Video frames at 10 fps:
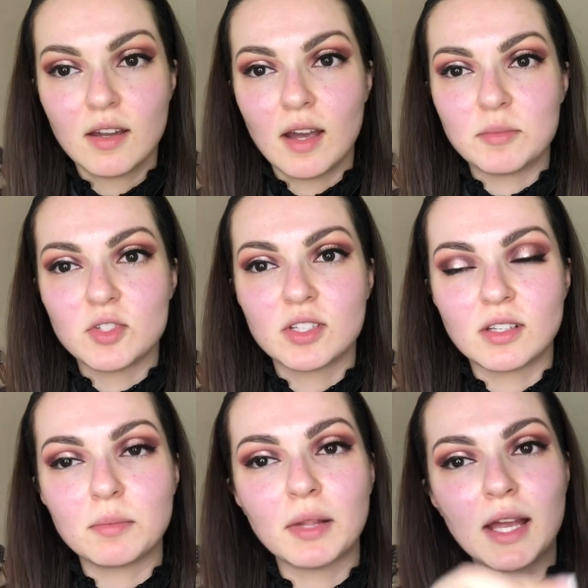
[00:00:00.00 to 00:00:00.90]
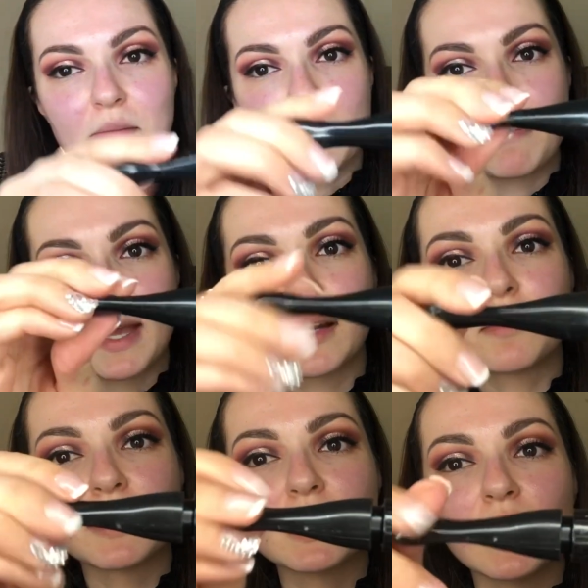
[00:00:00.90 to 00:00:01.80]
I'm just going to apply my MAC
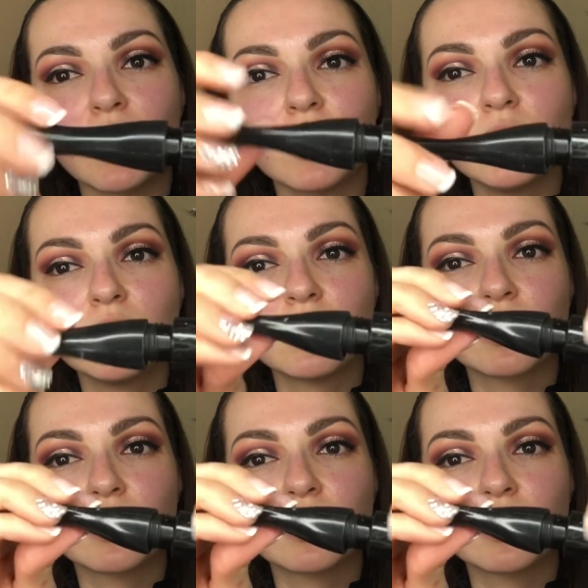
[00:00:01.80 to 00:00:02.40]
mascara.